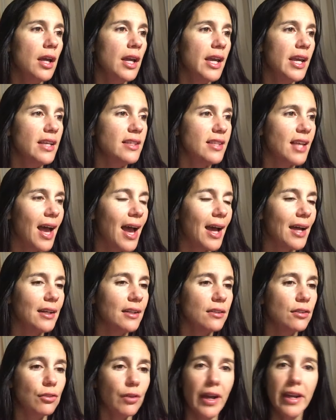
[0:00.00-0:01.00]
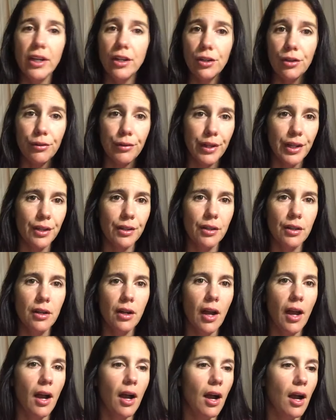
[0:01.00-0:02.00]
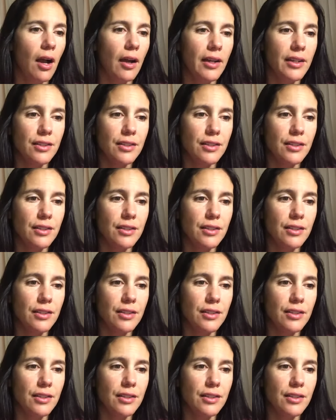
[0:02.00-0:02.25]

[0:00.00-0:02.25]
He's had a great career. Uh,